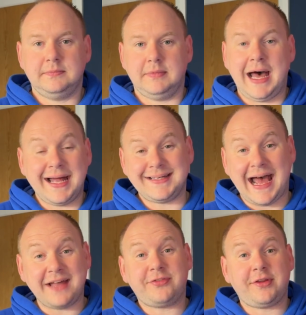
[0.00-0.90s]
And
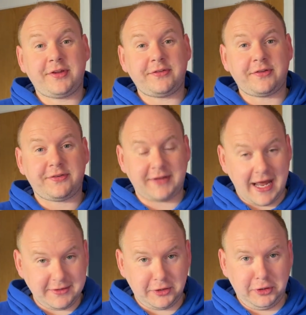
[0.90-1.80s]
as this is a
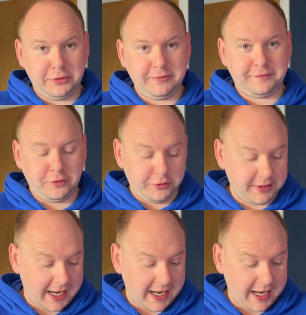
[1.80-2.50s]
standalone phone,